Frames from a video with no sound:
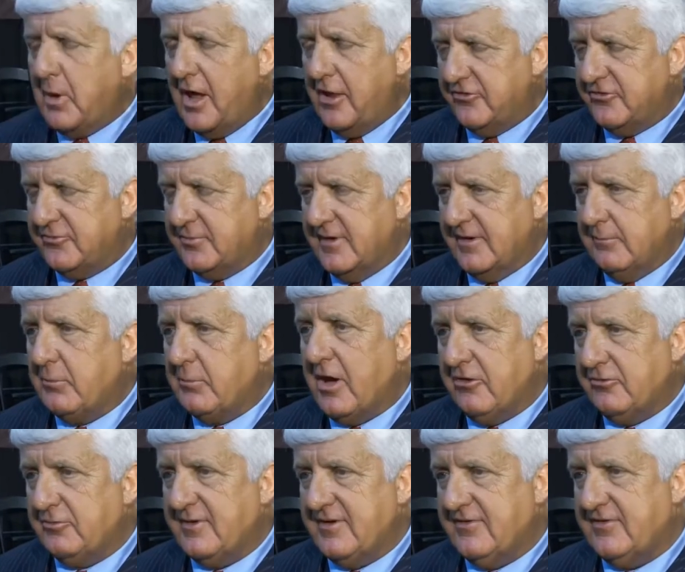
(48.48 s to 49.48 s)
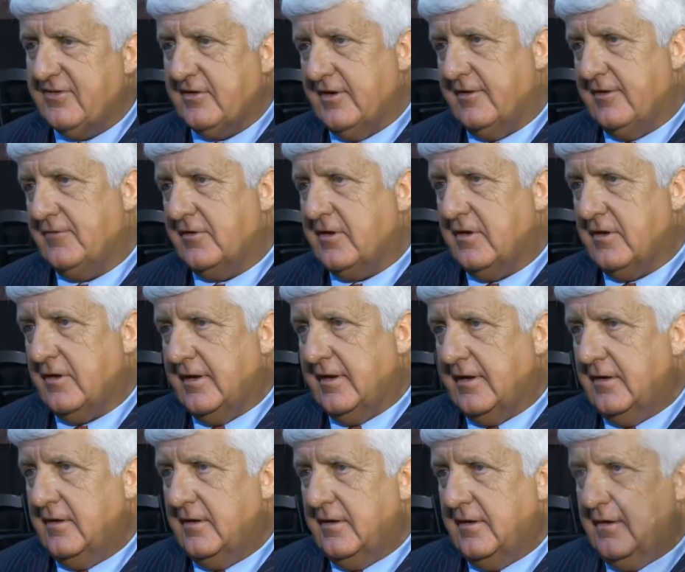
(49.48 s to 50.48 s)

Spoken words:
bothers me. Bothers me significantly.